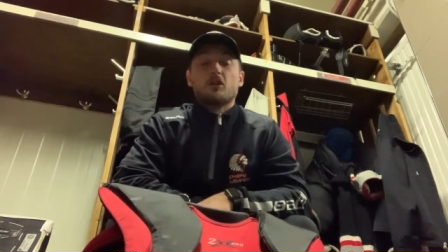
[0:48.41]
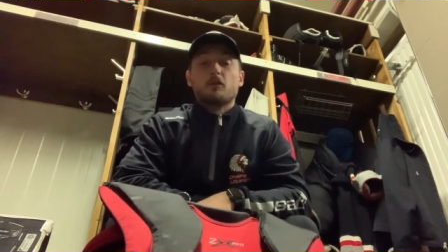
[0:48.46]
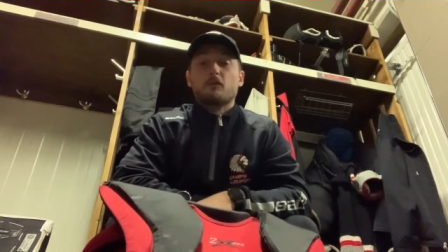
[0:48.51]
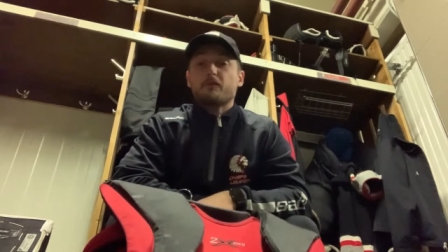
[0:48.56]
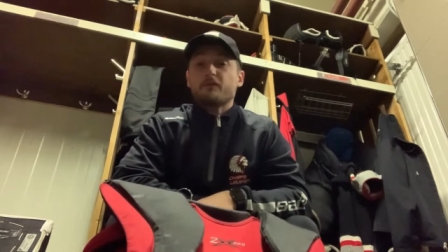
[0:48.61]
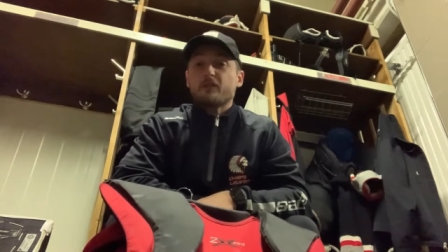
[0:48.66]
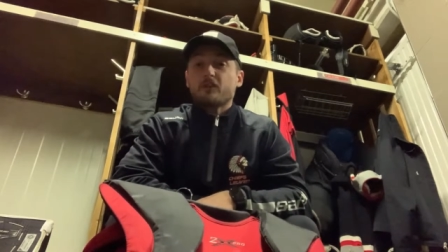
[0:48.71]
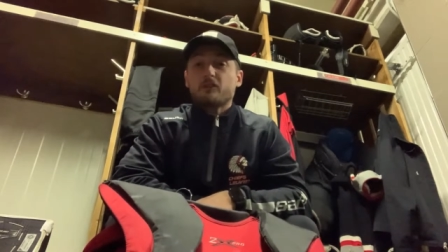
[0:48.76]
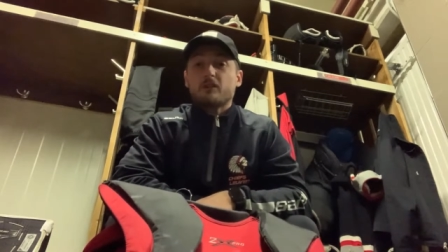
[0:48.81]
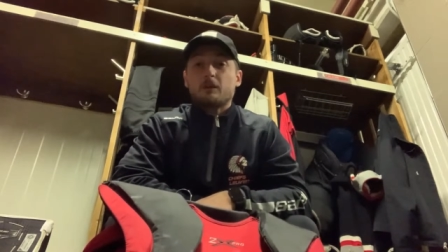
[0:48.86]

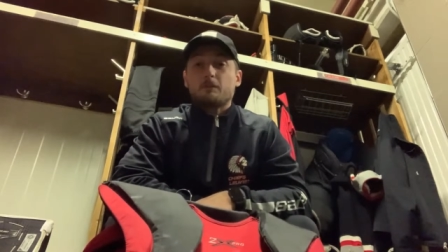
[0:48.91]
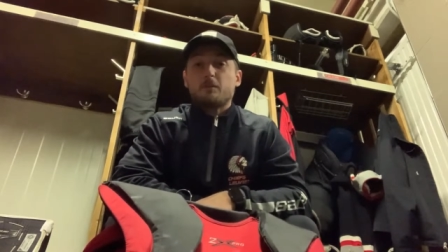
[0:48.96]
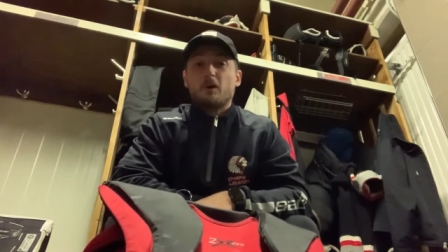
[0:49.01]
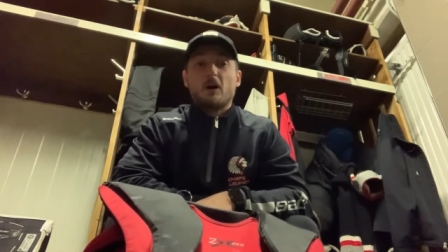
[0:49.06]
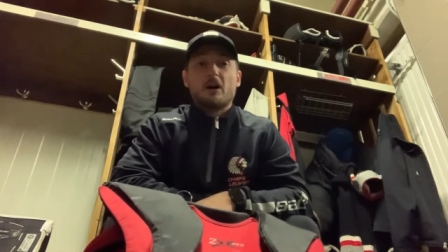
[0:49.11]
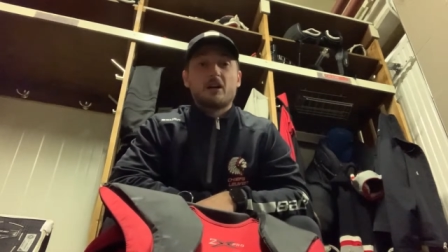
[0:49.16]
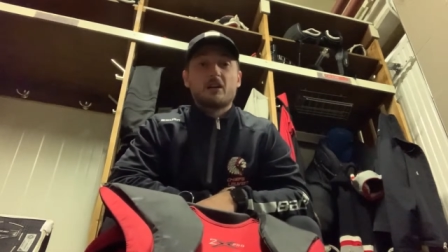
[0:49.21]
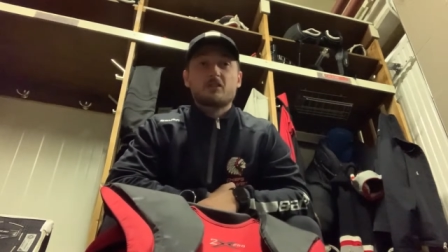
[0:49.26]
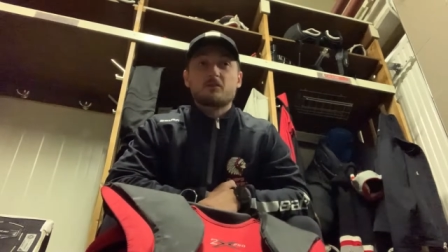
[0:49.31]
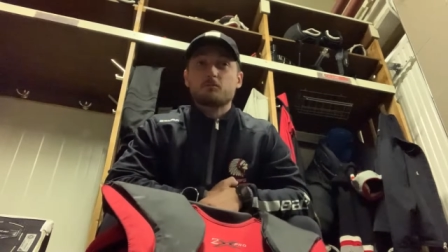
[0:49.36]
don't feel any
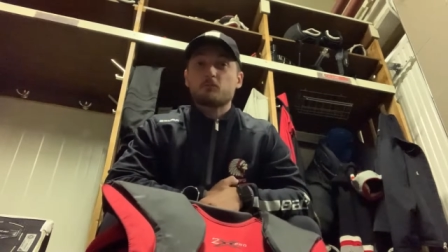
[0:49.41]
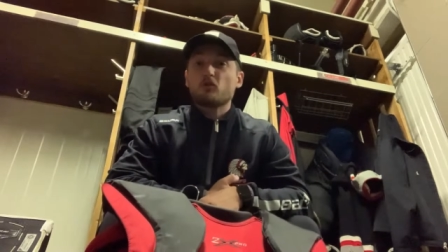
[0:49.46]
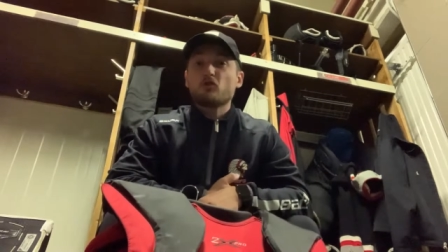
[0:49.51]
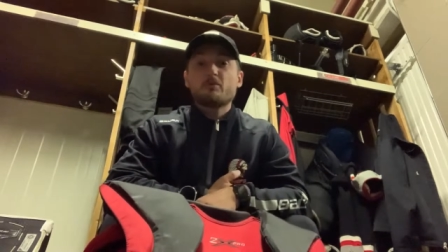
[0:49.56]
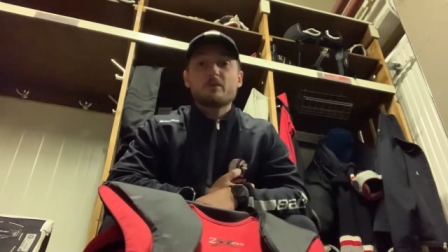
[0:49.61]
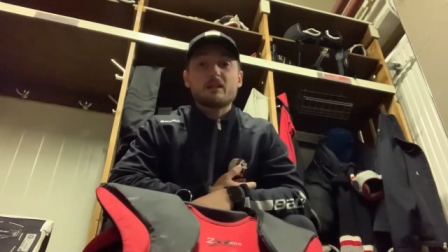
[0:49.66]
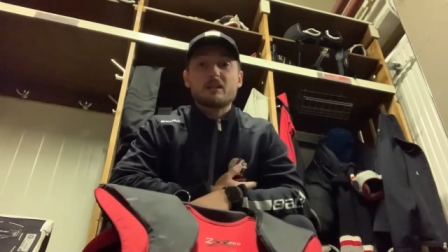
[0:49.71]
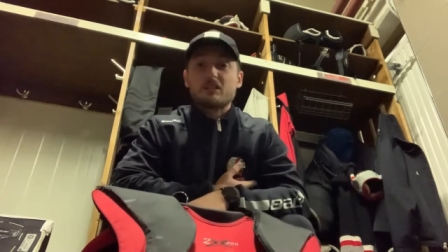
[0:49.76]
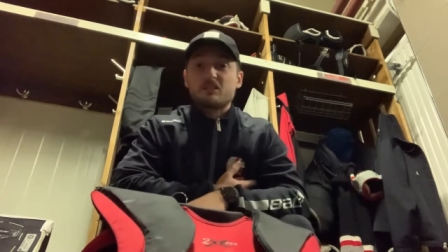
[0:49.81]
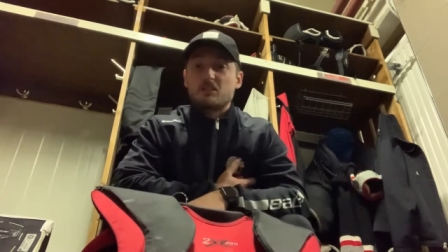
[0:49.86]
pucks.
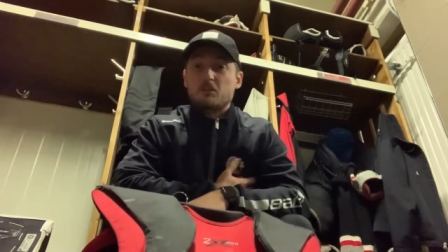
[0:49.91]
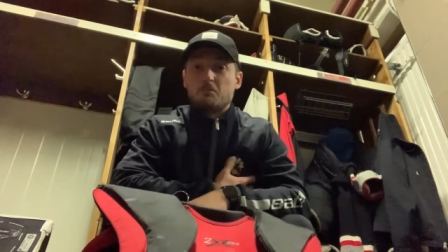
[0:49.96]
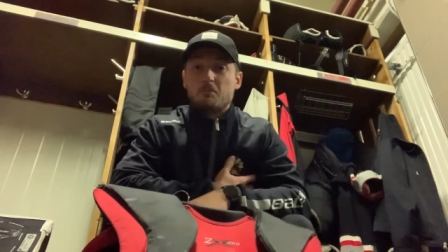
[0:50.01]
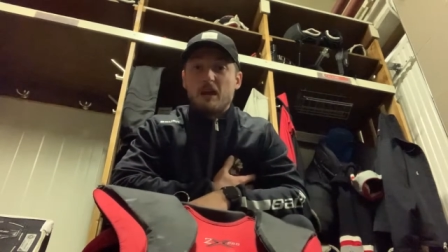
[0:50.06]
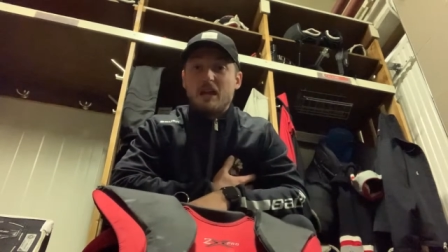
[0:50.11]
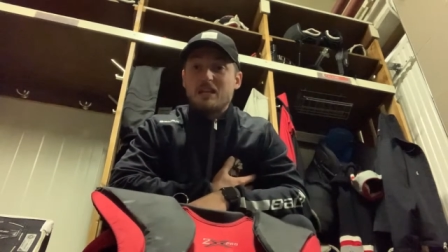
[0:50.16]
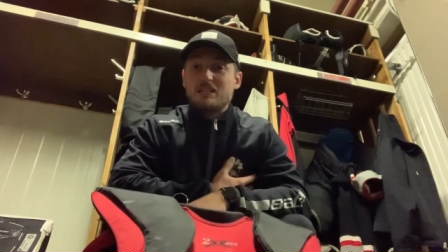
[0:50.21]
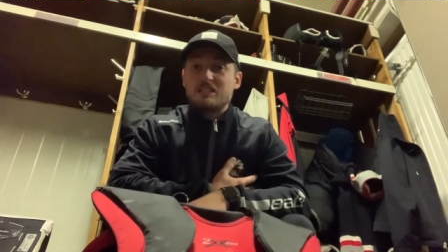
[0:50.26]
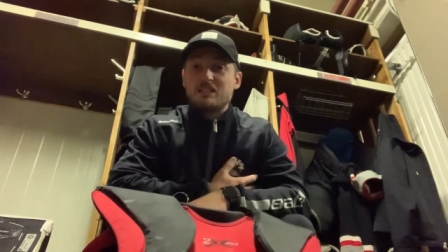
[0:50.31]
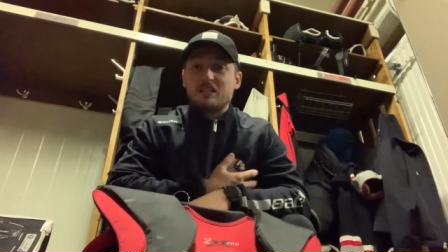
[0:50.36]
Movement is
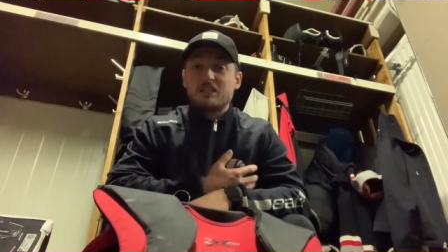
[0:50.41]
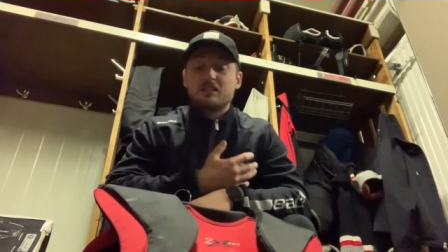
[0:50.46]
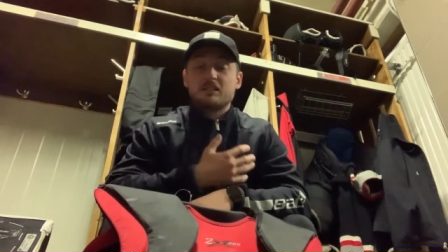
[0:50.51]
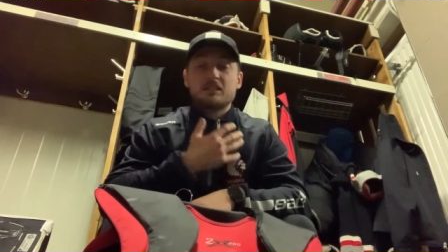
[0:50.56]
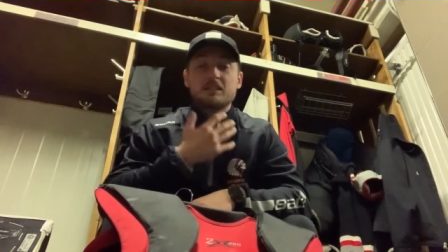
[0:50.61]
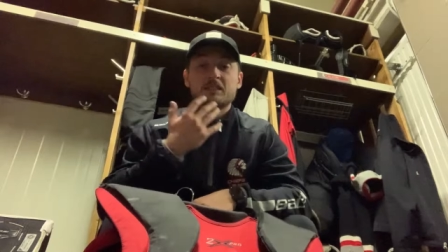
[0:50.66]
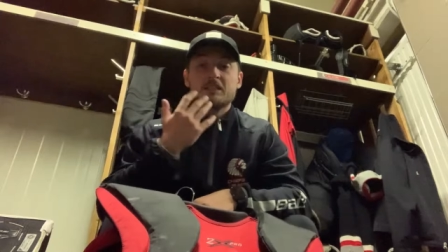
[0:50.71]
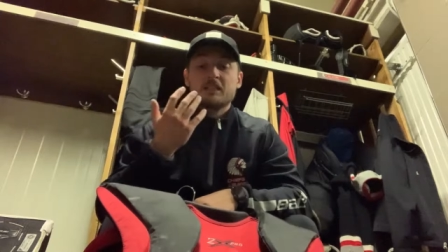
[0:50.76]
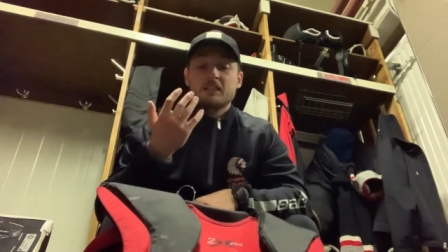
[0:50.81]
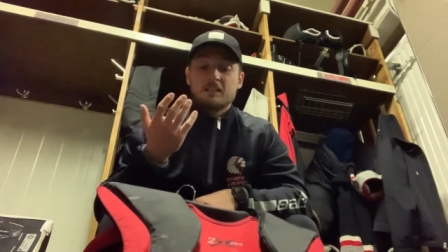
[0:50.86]
amazing.